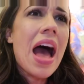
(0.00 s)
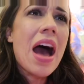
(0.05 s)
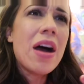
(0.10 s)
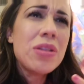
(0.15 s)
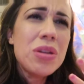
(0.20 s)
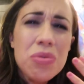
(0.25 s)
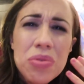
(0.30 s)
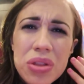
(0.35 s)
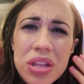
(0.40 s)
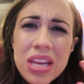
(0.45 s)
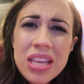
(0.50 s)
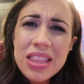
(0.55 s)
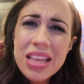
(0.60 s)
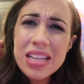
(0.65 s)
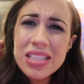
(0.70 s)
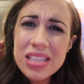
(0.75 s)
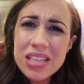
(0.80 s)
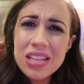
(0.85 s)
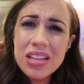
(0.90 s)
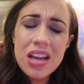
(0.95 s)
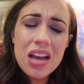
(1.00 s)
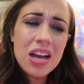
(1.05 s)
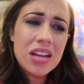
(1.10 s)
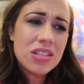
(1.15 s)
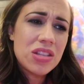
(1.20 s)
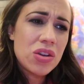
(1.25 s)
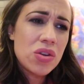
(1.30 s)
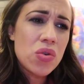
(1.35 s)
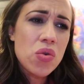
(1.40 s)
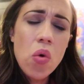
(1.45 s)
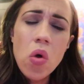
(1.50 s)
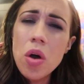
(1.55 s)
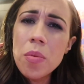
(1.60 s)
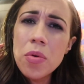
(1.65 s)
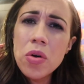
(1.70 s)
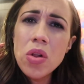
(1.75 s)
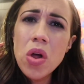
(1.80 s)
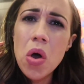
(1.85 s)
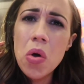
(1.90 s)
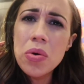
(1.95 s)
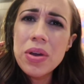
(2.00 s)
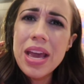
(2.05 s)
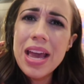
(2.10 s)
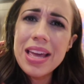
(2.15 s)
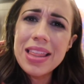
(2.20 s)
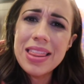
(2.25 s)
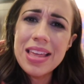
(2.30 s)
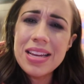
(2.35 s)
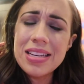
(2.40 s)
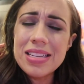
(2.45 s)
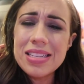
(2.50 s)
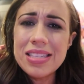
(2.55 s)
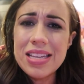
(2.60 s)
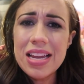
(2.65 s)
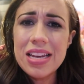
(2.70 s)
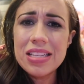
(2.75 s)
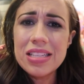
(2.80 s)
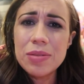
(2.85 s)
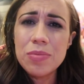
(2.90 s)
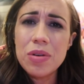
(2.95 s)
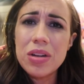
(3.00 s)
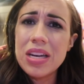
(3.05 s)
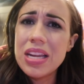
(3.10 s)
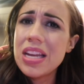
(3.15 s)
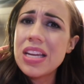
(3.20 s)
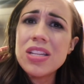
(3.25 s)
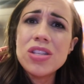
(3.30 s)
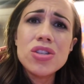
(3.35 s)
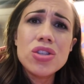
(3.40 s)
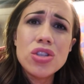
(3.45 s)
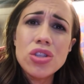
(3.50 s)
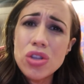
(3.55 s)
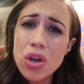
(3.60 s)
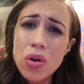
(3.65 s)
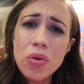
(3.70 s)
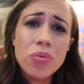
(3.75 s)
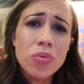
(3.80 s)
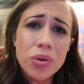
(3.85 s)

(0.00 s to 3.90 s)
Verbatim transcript: how do you think that's a, a normal, okay thing to say to someone? It is so